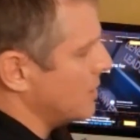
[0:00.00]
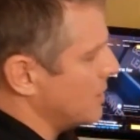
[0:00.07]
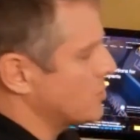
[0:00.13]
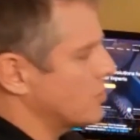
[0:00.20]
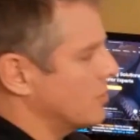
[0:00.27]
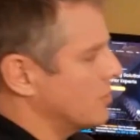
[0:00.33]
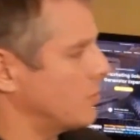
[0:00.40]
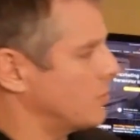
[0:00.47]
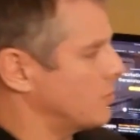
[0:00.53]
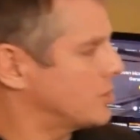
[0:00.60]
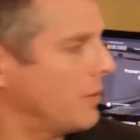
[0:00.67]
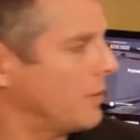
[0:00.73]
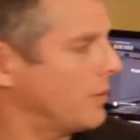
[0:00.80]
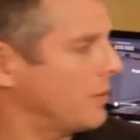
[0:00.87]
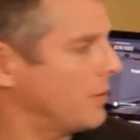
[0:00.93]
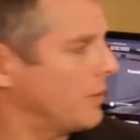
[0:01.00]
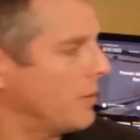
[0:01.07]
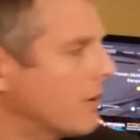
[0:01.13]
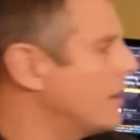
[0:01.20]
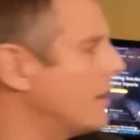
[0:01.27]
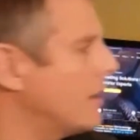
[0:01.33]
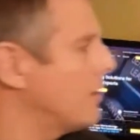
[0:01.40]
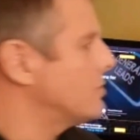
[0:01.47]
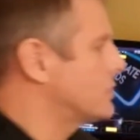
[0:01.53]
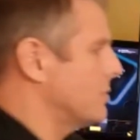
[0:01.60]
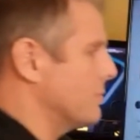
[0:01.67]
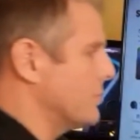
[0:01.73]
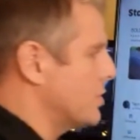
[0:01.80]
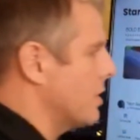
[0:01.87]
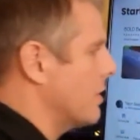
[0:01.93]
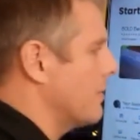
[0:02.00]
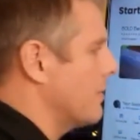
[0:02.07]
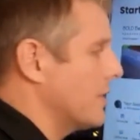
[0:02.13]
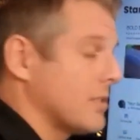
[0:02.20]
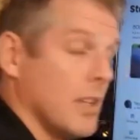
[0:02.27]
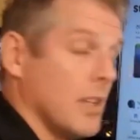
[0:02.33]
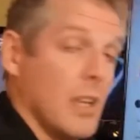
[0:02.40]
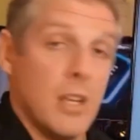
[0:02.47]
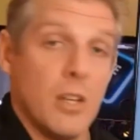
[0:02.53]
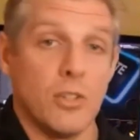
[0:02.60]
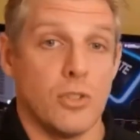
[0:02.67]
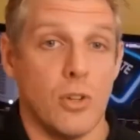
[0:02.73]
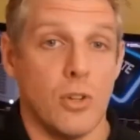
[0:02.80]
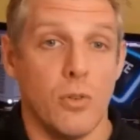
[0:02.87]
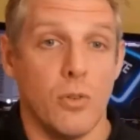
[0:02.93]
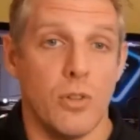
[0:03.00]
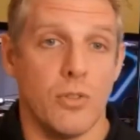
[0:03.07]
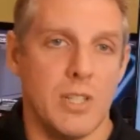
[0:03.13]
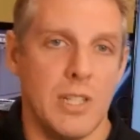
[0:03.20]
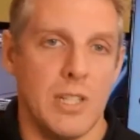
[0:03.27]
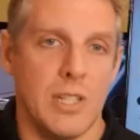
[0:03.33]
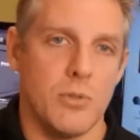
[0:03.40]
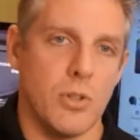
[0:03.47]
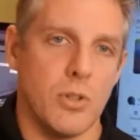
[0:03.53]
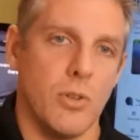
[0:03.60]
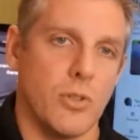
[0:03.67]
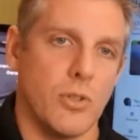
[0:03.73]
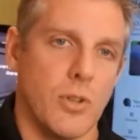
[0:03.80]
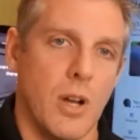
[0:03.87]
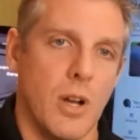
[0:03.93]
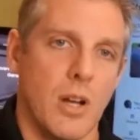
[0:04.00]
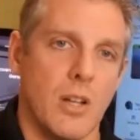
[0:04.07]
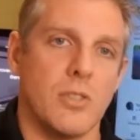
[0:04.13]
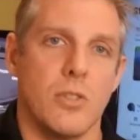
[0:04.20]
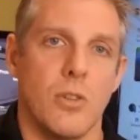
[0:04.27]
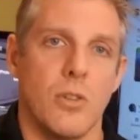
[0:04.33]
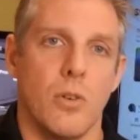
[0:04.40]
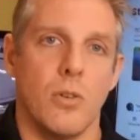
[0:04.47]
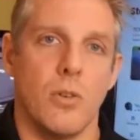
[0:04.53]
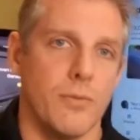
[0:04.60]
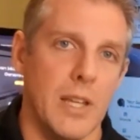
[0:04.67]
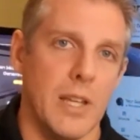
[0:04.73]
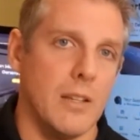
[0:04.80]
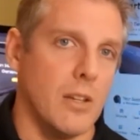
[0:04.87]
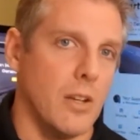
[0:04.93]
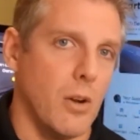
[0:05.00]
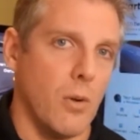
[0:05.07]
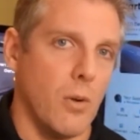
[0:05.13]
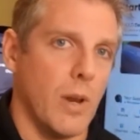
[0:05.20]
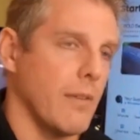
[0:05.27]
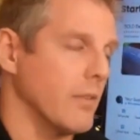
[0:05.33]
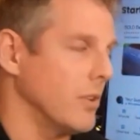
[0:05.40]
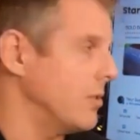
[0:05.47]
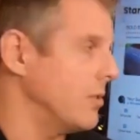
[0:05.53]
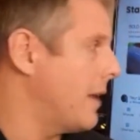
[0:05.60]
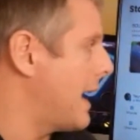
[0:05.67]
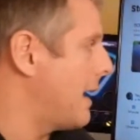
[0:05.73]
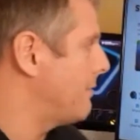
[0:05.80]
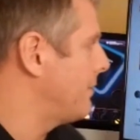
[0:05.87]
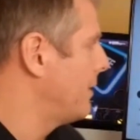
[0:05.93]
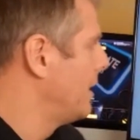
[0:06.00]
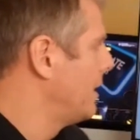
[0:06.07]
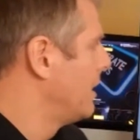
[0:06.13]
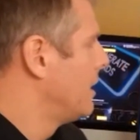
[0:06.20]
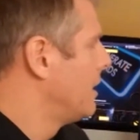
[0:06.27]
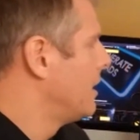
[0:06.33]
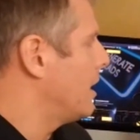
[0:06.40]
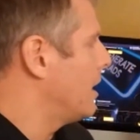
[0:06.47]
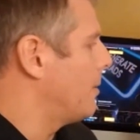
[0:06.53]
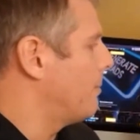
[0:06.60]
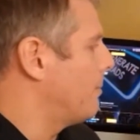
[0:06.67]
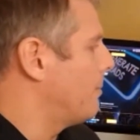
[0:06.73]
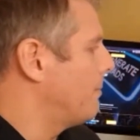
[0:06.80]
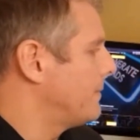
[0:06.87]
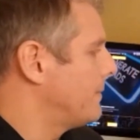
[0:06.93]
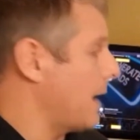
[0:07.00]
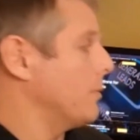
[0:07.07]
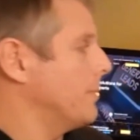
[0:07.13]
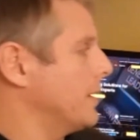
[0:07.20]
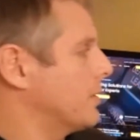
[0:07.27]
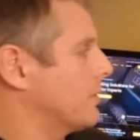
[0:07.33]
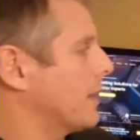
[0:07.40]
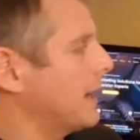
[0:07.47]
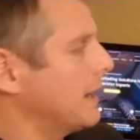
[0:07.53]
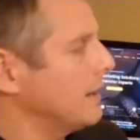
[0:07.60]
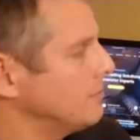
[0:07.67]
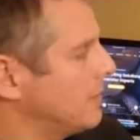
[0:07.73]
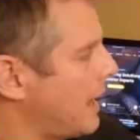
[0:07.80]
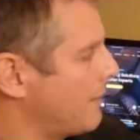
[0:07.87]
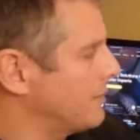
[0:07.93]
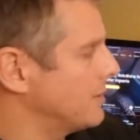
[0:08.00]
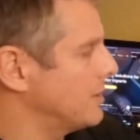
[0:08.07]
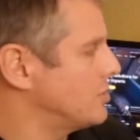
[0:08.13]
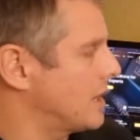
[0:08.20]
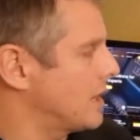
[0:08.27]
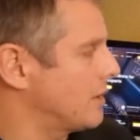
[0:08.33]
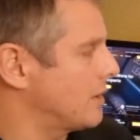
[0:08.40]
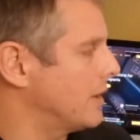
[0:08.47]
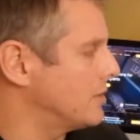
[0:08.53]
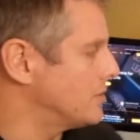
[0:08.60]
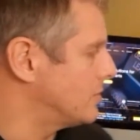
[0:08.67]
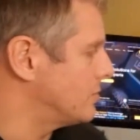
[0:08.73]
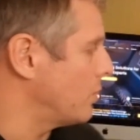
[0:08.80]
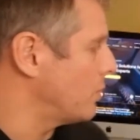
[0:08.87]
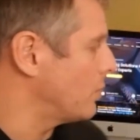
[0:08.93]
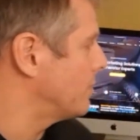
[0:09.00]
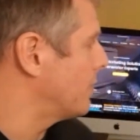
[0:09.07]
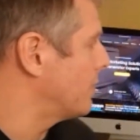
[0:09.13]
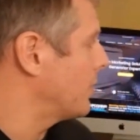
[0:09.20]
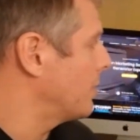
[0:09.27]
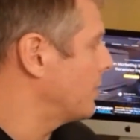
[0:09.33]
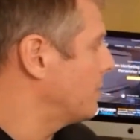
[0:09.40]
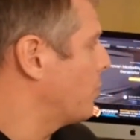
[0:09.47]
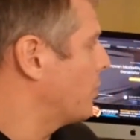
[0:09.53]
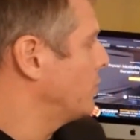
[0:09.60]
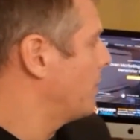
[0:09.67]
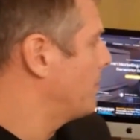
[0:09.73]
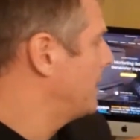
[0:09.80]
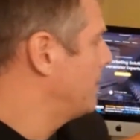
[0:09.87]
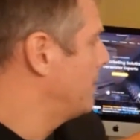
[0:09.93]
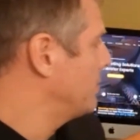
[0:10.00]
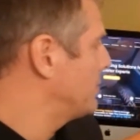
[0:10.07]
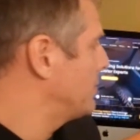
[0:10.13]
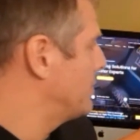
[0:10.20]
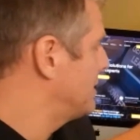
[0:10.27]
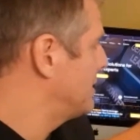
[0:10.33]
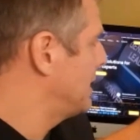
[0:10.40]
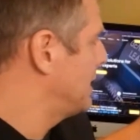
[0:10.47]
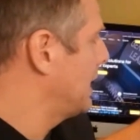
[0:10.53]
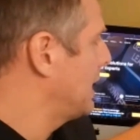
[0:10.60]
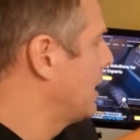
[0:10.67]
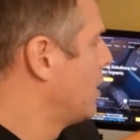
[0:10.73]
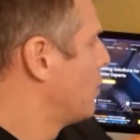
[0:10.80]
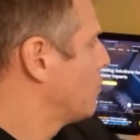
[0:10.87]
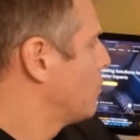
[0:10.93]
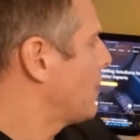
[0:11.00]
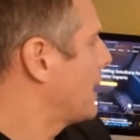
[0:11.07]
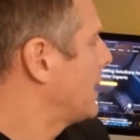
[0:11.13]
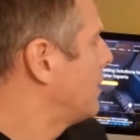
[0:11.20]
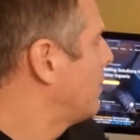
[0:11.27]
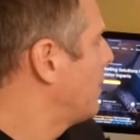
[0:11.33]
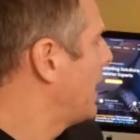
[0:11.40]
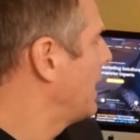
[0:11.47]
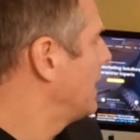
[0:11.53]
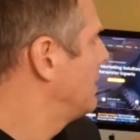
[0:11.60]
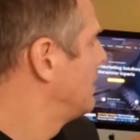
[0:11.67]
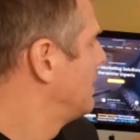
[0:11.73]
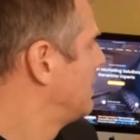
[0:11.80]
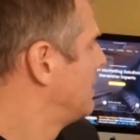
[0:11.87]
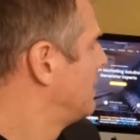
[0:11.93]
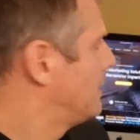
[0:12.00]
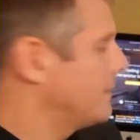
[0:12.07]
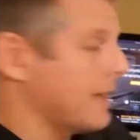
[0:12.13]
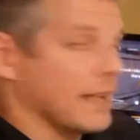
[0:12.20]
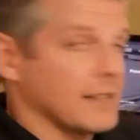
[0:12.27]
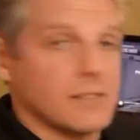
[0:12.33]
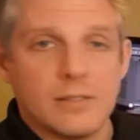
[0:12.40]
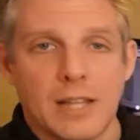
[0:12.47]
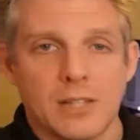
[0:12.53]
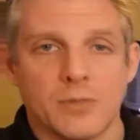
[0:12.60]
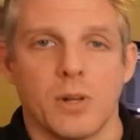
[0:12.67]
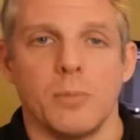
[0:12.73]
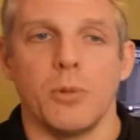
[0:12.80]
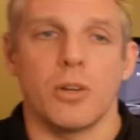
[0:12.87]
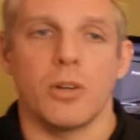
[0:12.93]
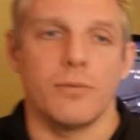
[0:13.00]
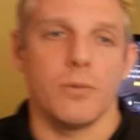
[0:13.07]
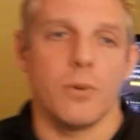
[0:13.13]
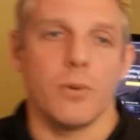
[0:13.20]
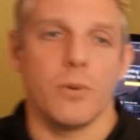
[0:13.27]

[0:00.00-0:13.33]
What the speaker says: Make sure that we're showing generators, some service, show your team, show your trucks, show your fleet, whatever you have. That would be great. Having the generators is also very important. You want people to see right away. That's what I'm looking